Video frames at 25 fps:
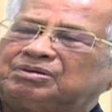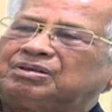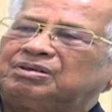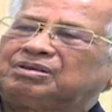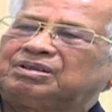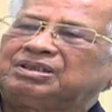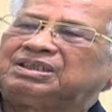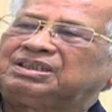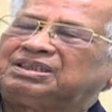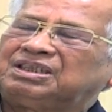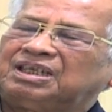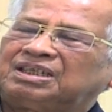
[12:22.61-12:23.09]

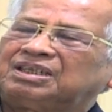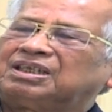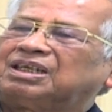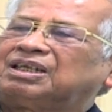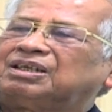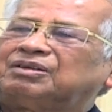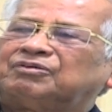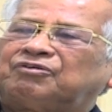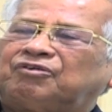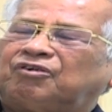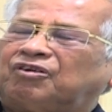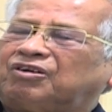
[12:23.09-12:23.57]
he is under
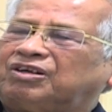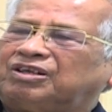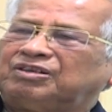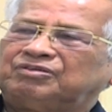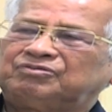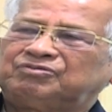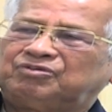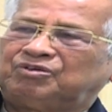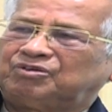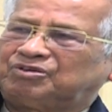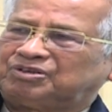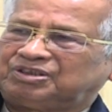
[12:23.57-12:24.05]
the
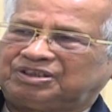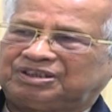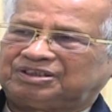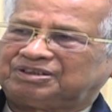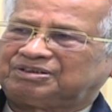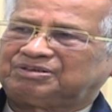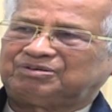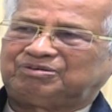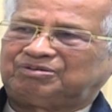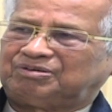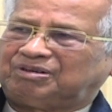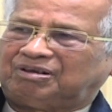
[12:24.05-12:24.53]
foreign
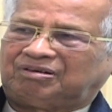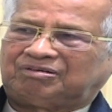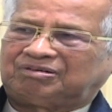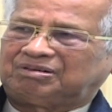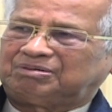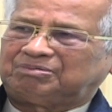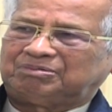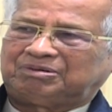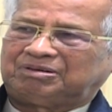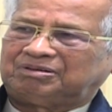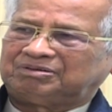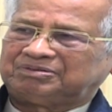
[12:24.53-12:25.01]
forces, no doubt
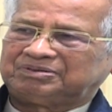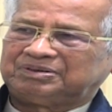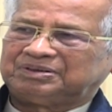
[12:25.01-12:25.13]
about it.